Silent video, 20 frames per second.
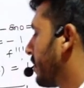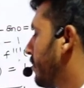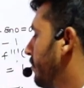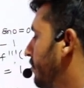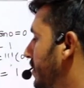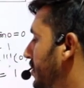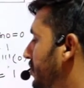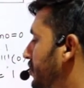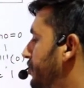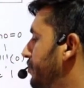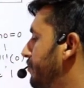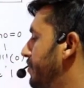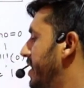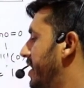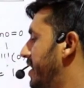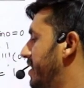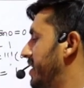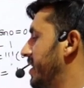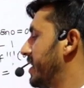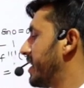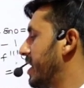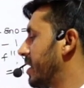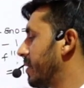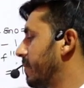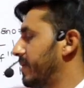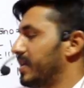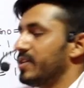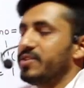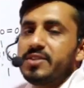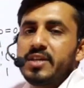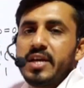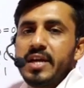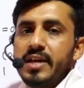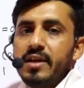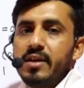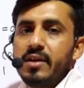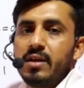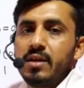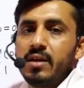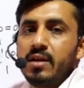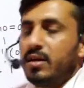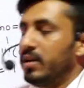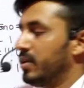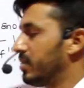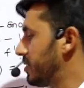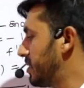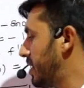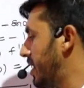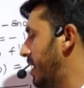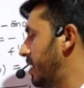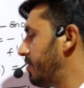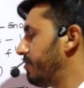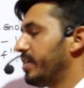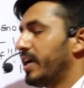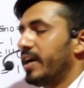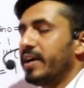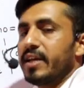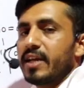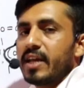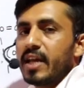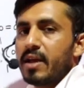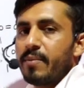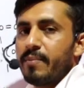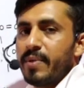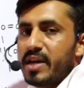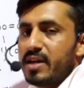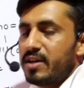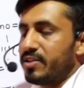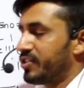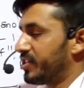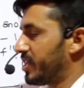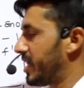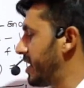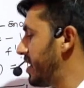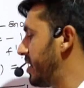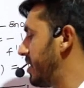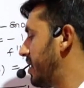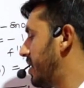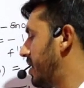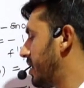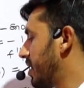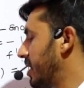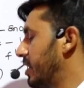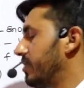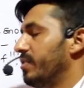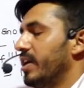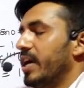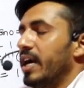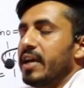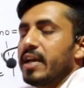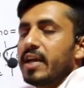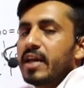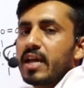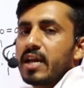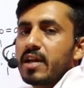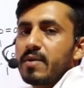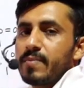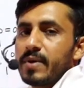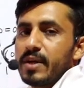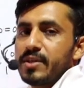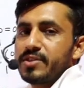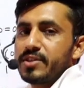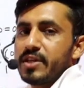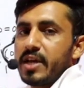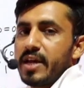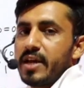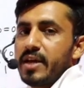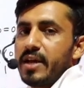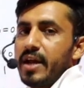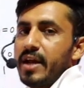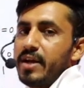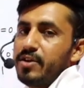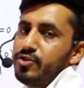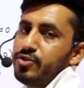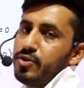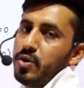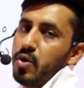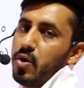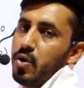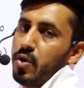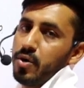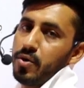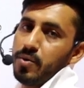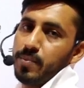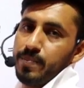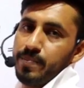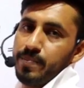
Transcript: First we are taking plus sign, then we are taking minus sign, again we are taking plus sign, and so on.